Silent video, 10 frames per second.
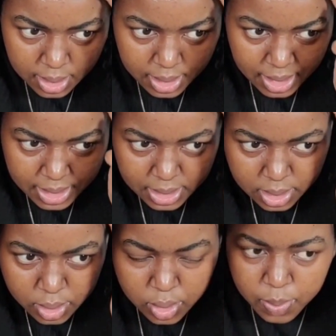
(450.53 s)
that I
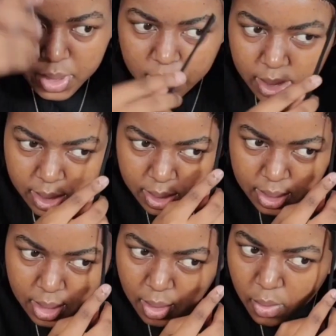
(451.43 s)
need it to be
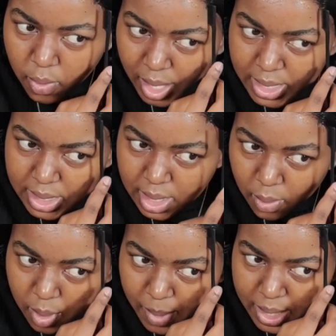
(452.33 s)
in. Right
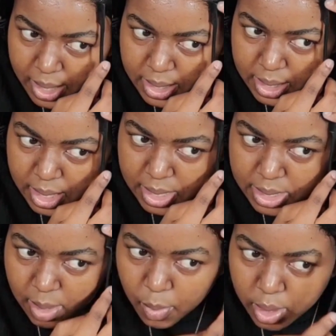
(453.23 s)
here where my lace
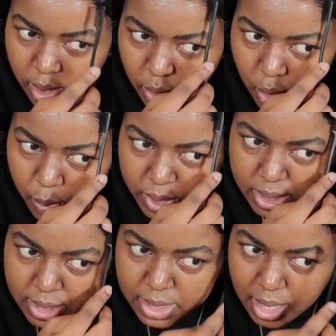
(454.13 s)
ends, I'm going to comb
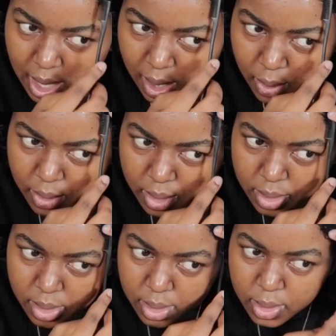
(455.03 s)
it down
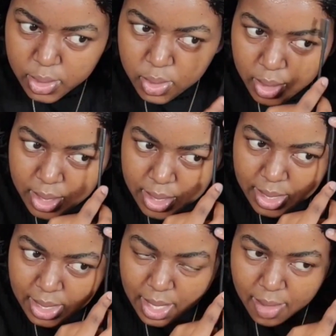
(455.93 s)
so it
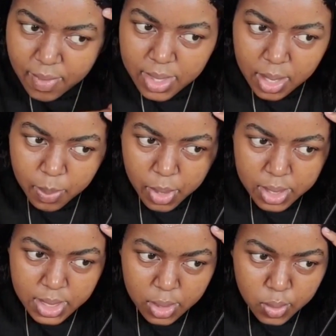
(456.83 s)
can cover that
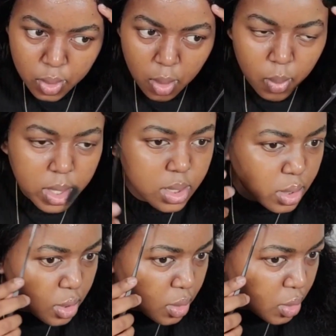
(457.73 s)
part. I do not want
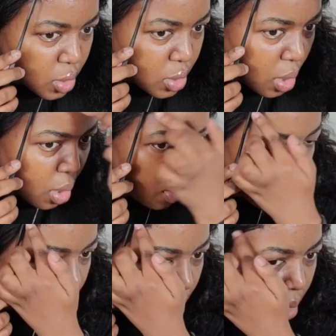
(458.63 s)
it to
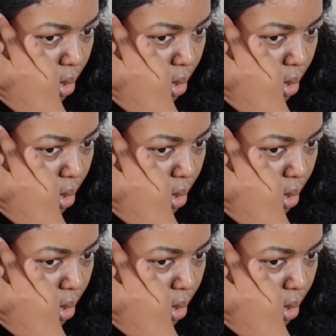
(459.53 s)
show